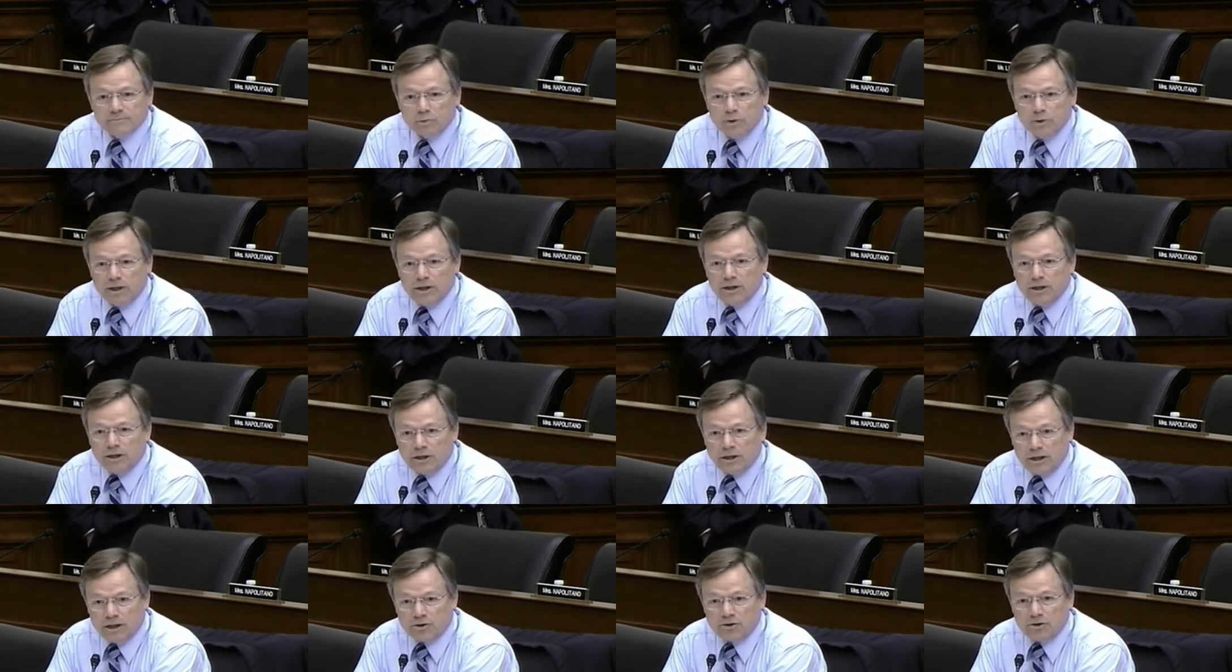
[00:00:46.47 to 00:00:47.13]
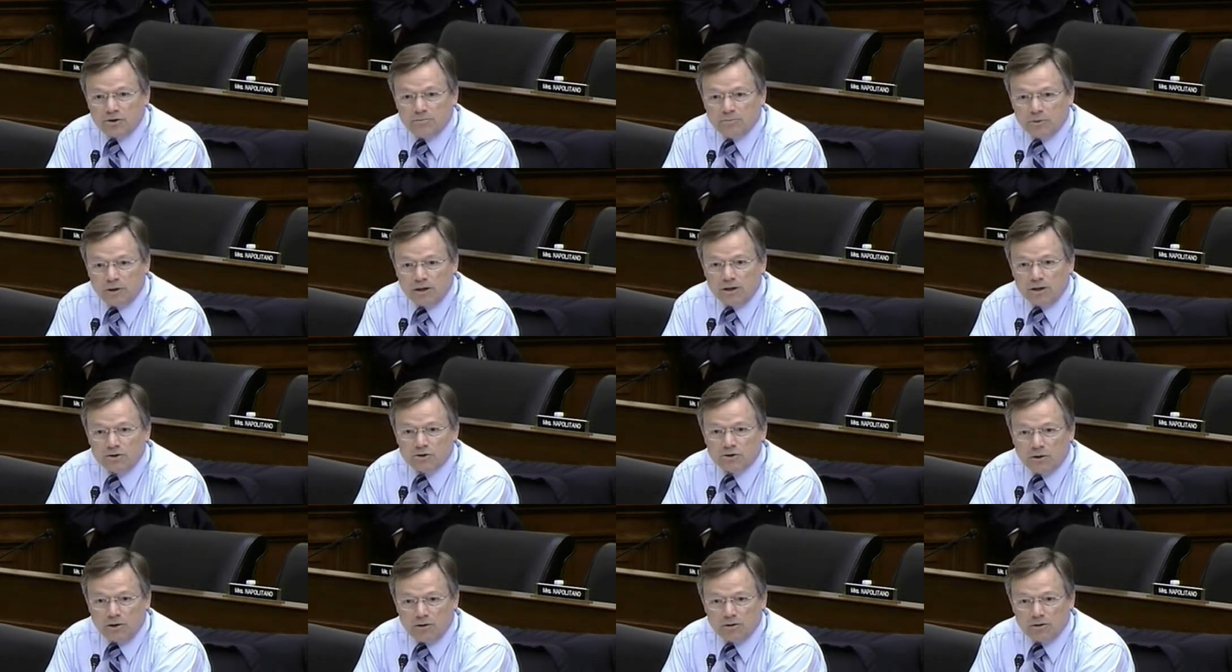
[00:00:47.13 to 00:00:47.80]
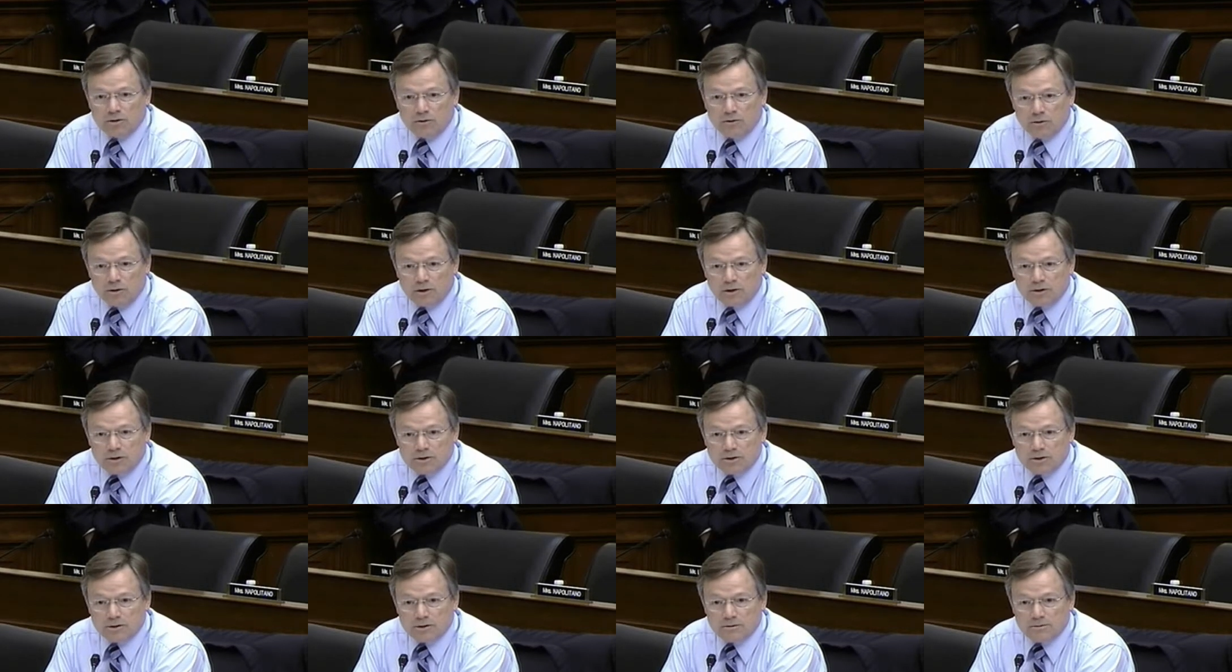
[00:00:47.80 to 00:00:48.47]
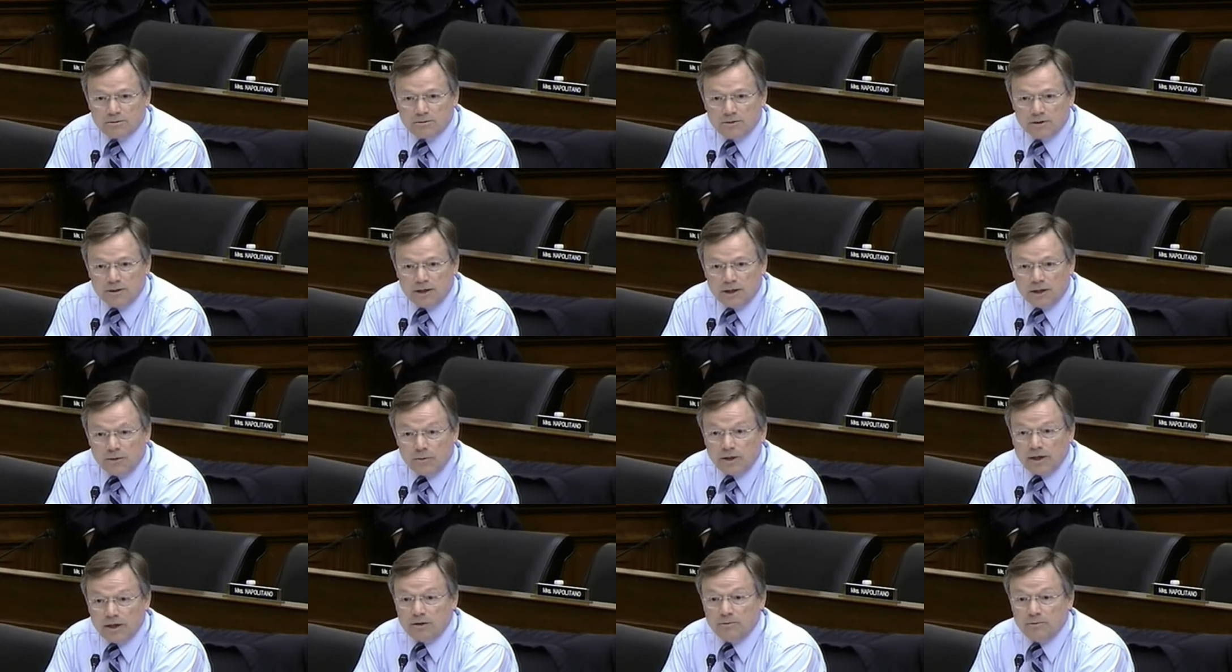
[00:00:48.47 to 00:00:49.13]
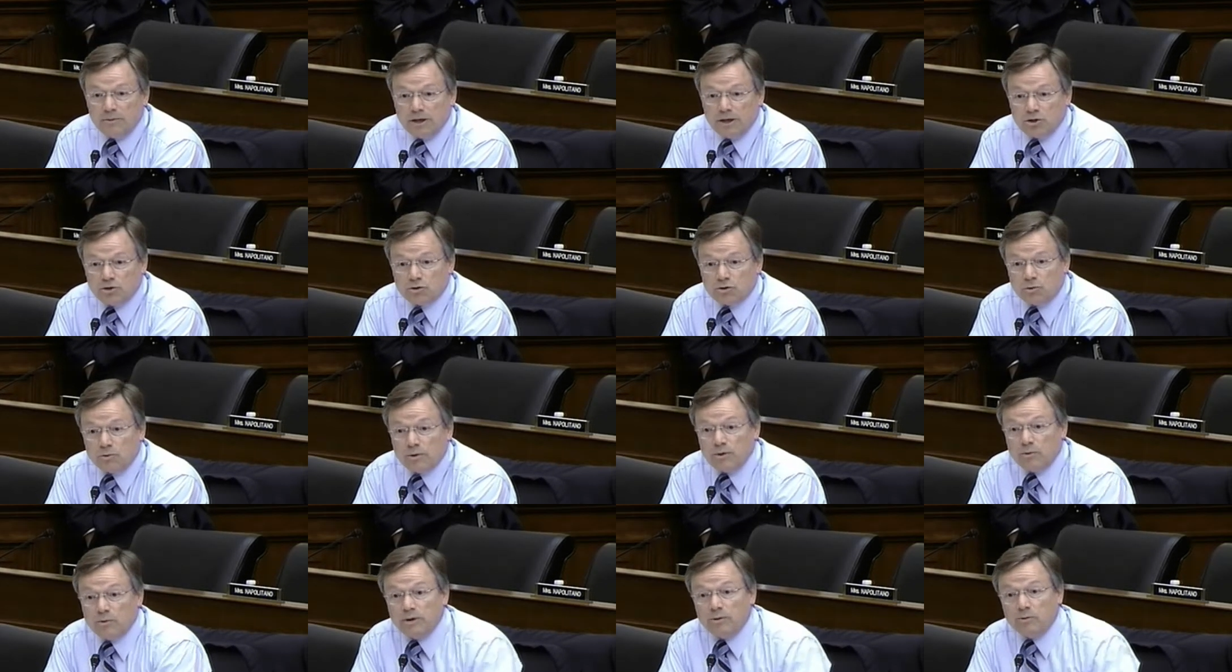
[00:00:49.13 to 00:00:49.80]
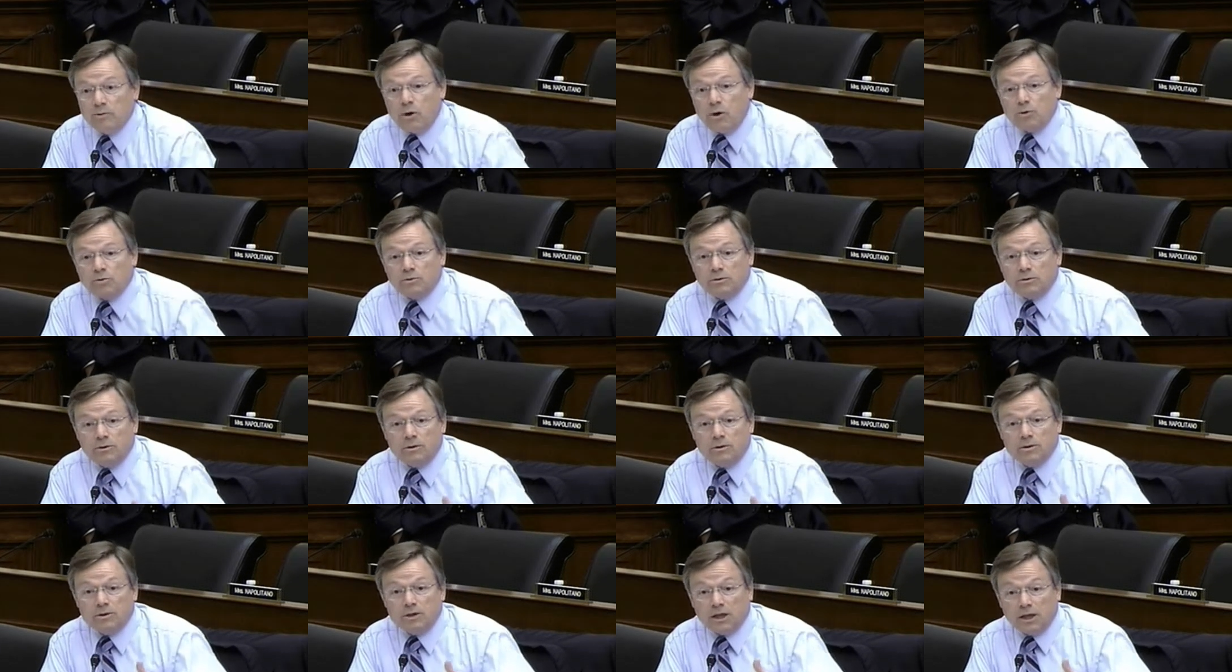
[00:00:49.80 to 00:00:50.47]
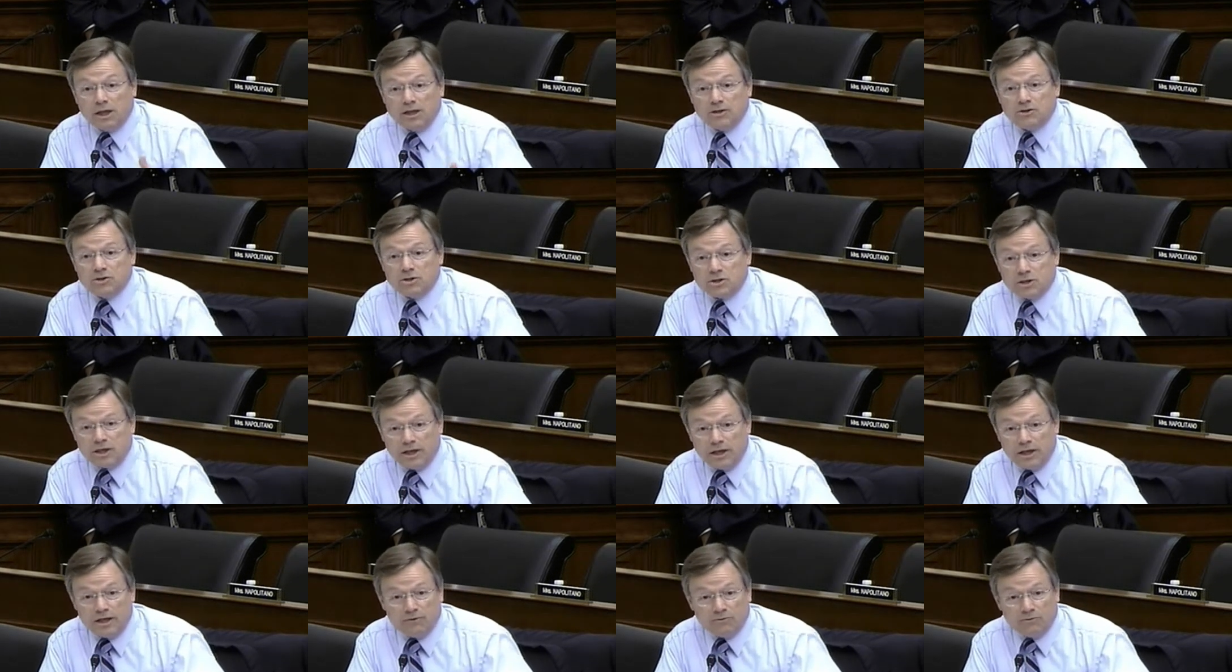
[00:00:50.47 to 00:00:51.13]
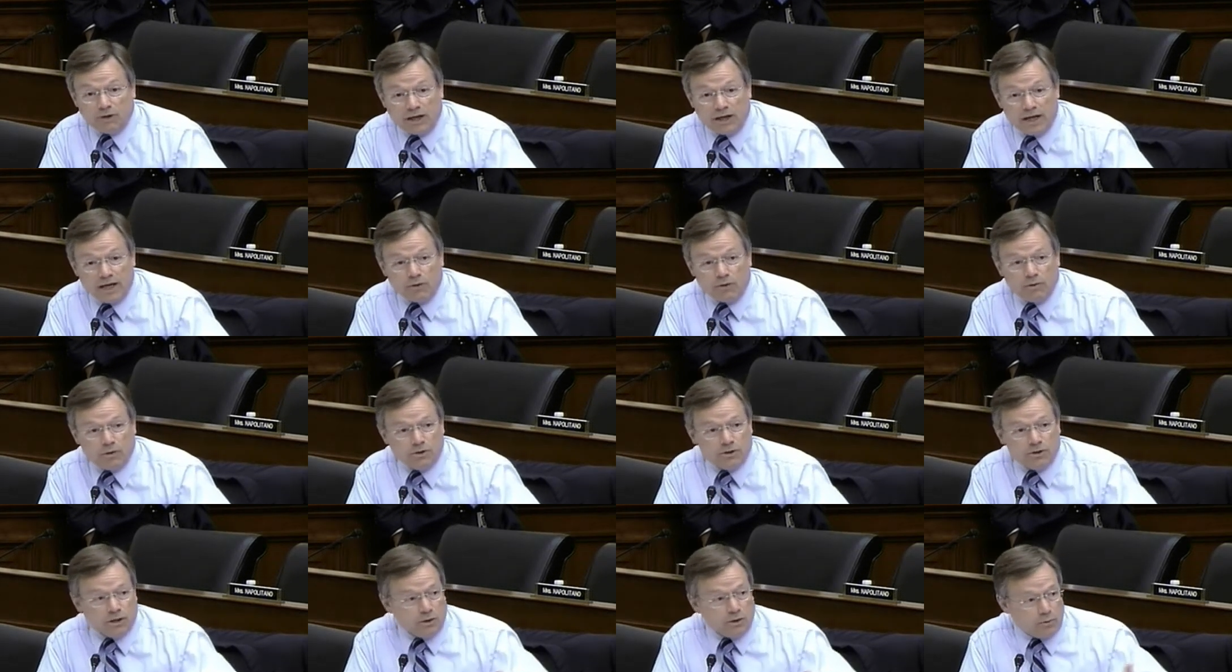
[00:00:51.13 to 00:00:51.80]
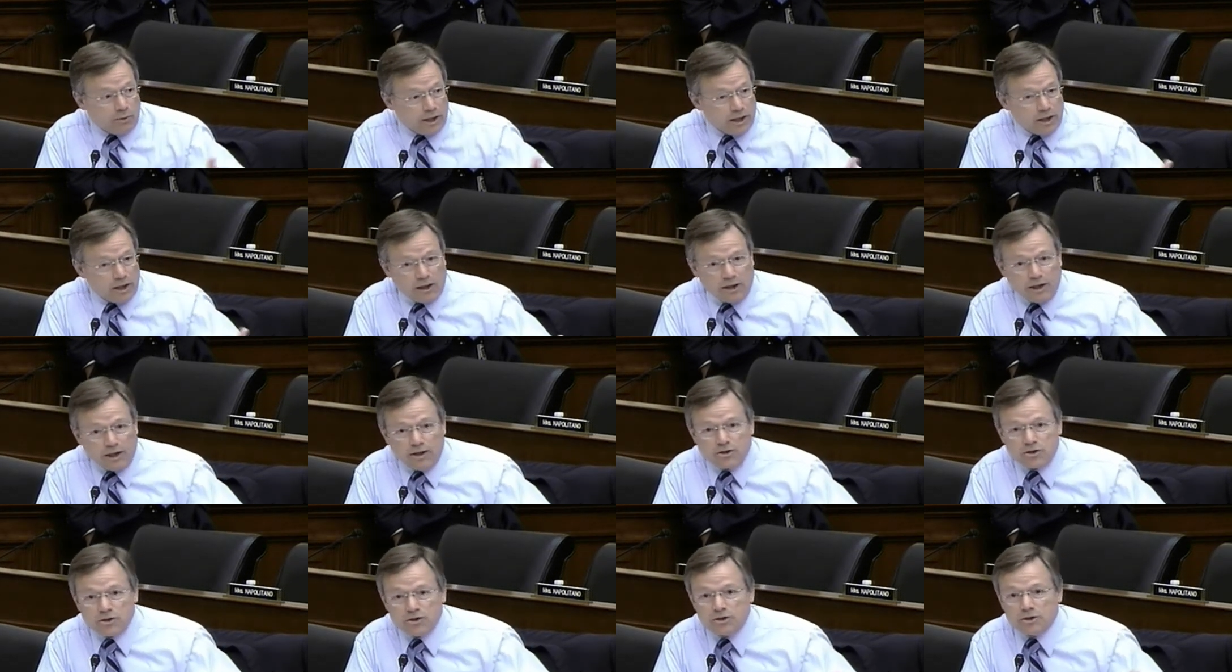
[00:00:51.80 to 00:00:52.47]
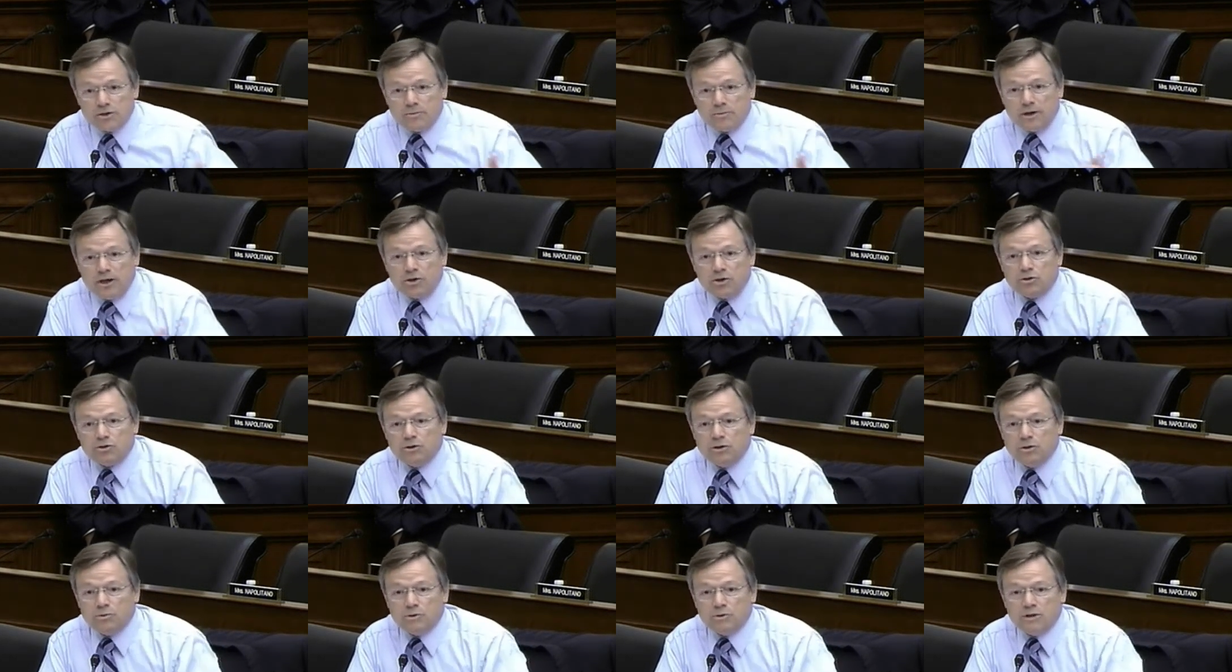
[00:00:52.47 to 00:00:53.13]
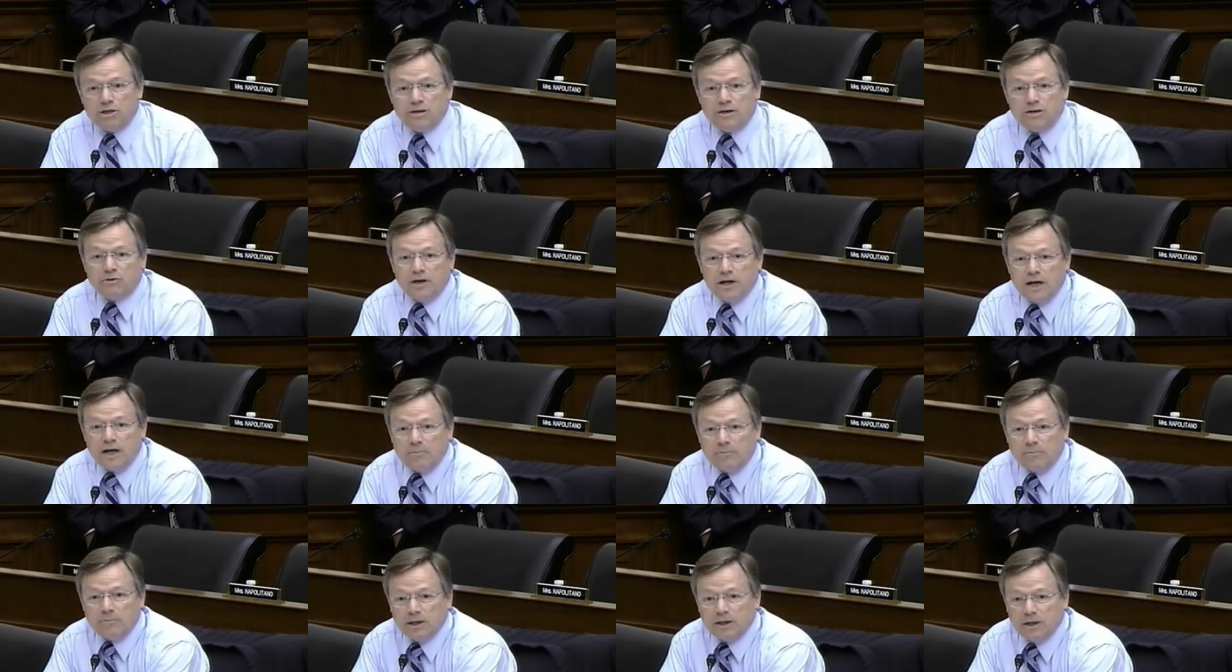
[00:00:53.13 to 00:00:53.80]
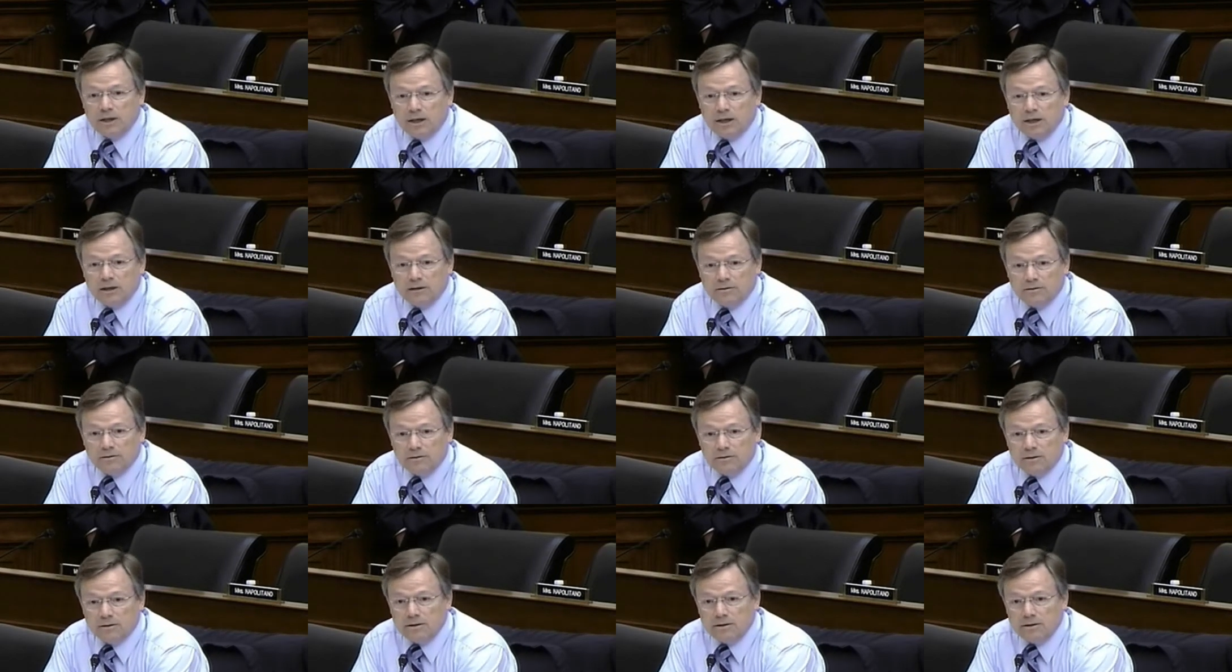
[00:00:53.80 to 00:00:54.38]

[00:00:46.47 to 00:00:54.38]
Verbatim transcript: we had to catch and punish all the crooks, we had to make sure we rewrote the legislative language and the regulations to make sure that would never happen again.